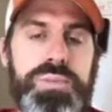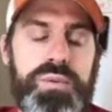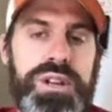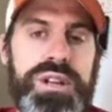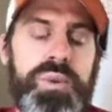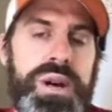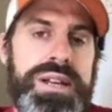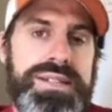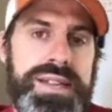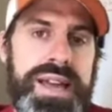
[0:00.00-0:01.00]
But really what
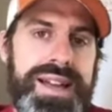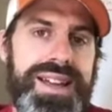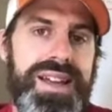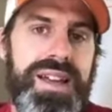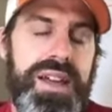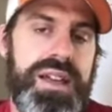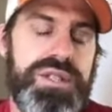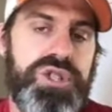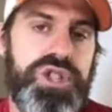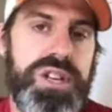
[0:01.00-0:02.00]
he's saying,
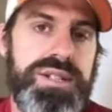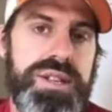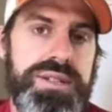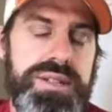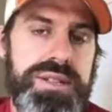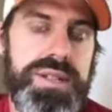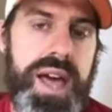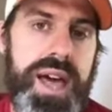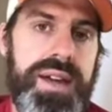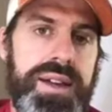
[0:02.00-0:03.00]
his gist is
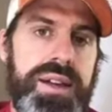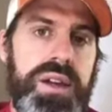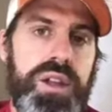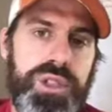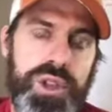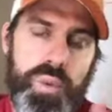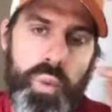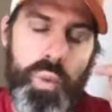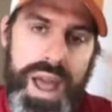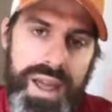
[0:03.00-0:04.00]
that the
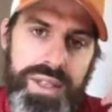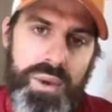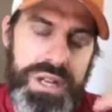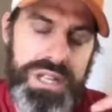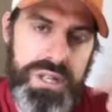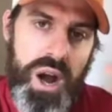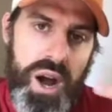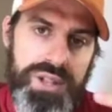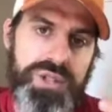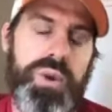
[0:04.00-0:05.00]
way that we
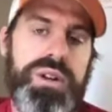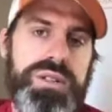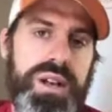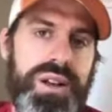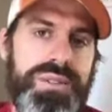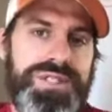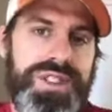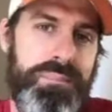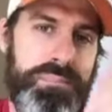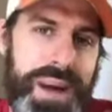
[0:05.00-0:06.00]
talk to ourselves
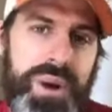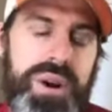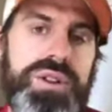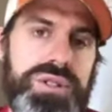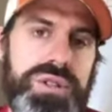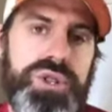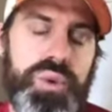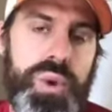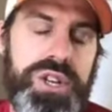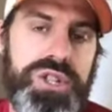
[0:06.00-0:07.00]
about our
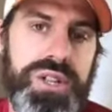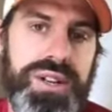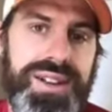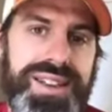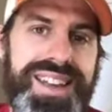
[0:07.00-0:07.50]
situation